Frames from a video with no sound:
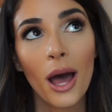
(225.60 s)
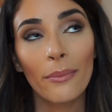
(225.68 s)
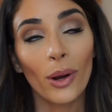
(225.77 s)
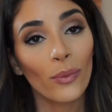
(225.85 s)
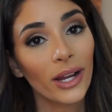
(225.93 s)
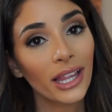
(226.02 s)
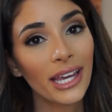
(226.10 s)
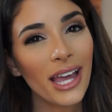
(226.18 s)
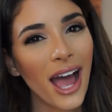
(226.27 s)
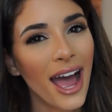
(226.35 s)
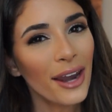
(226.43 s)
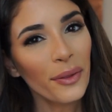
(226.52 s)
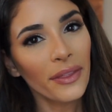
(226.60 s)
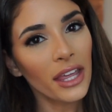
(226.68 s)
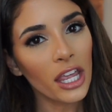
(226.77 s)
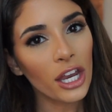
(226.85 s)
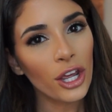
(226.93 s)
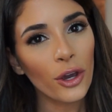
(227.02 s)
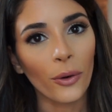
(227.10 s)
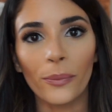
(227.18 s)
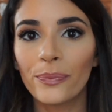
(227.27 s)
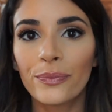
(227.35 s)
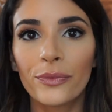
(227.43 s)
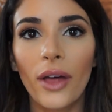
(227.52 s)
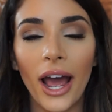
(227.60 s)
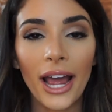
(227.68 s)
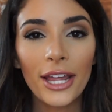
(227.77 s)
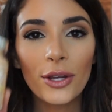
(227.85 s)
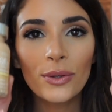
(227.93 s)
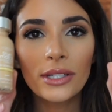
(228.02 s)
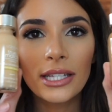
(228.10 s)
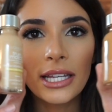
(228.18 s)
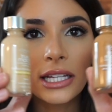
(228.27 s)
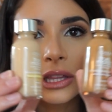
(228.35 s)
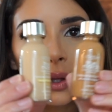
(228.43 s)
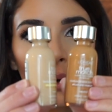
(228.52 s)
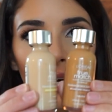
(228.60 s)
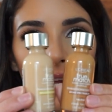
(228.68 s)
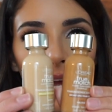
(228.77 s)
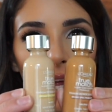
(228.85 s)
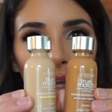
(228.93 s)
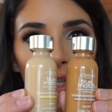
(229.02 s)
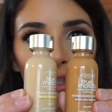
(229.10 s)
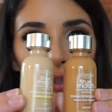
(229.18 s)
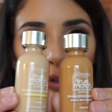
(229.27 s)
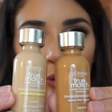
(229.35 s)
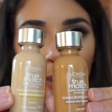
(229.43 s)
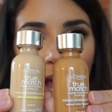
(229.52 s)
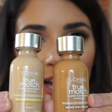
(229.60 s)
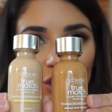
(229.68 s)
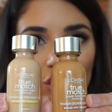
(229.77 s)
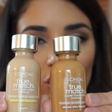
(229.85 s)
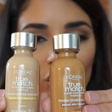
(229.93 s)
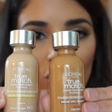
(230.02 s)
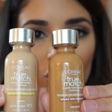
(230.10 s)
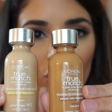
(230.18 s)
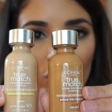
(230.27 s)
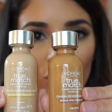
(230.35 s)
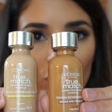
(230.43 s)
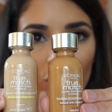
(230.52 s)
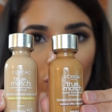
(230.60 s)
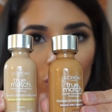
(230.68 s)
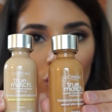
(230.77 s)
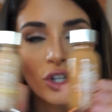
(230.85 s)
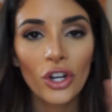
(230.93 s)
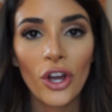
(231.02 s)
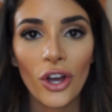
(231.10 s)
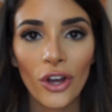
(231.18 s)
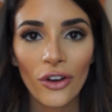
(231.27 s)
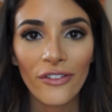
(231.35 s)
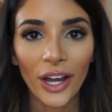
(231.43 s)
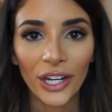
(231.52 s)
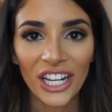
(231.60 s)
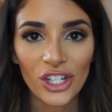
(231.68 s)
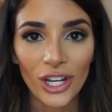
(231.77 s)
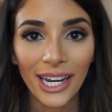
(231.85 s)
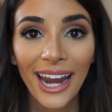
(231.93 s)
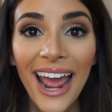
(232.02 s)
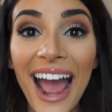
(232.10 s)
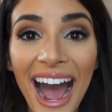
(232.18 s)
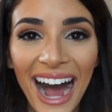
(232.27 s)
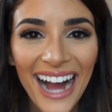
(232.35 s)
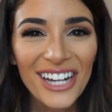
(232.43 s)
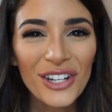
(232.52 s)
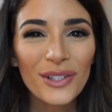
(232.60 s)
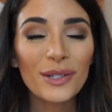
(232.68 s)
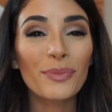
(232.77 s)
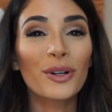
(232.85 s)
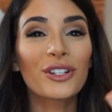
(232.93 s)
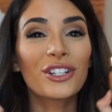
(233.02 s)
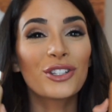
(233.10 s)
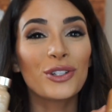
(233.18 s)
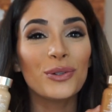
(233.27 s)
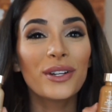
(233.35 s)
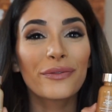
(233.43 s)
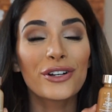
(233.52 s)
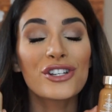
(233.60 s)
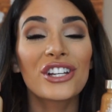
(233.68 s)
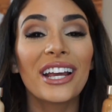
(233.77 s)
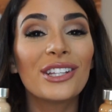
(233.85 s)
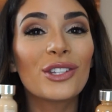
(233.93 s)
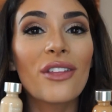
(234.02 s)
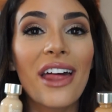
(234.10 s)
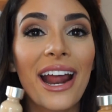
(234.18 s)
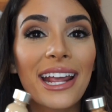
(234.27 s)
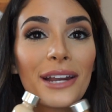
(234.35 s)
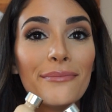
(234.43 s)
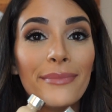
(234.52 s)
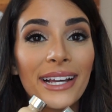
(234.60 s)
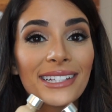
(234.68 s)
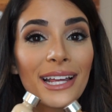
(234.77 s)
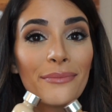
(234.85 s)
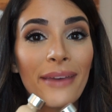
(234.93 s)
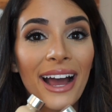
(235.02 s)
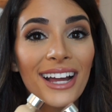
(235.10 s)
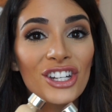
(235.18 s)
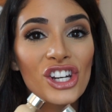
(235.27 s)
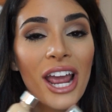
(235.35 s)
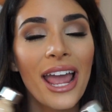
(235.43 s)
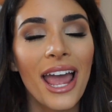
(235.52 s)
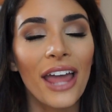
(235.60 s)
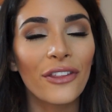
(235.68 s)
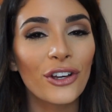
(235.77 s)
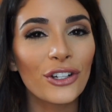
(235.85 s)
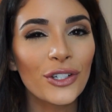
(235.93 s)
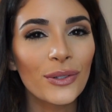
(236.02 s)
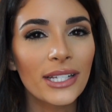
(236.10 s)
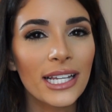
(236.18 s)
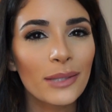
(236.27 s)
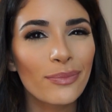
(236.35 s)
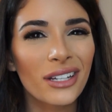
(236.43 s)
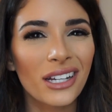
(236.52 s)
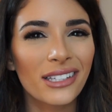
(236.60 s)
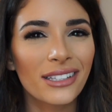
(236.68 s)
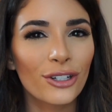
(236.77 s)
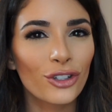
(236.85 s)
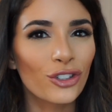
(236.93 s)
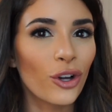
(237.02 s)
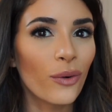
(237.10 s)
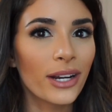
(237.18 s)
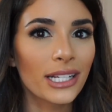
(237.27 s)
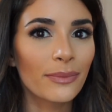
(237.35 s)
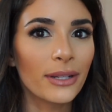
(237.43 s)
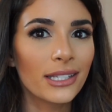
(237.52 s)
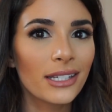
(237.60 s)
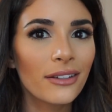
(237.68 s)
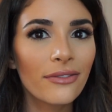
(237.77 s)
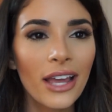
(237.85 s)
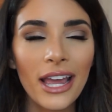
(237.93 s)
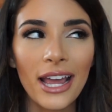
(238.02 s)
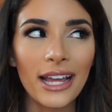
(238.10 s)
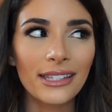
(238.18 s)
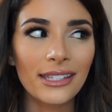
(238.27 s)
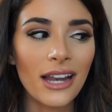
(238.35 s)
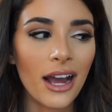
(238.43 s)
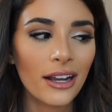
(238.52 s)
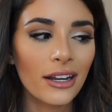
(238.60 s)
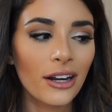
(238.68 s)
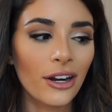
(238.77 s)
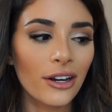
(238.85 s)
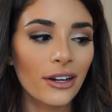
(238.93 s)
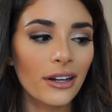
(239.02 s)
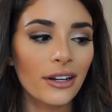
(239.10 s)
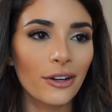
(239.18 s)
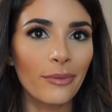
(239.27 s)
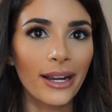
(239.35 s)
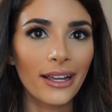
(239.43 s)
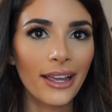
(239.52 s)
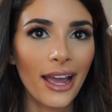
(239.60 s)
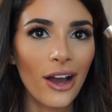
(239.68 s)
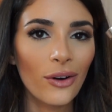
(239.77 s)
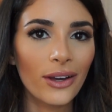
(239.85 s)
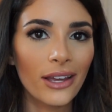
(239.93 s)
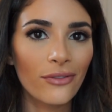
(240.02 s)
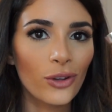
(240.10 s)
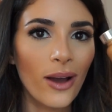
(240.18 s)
but really, I don't think you do. I use the L'Oreal True Match foundation. I chose to purchase 2 different shades so that I can mix and match, and the good news is because they're so inexpensive, it's not going to hurt your bank account if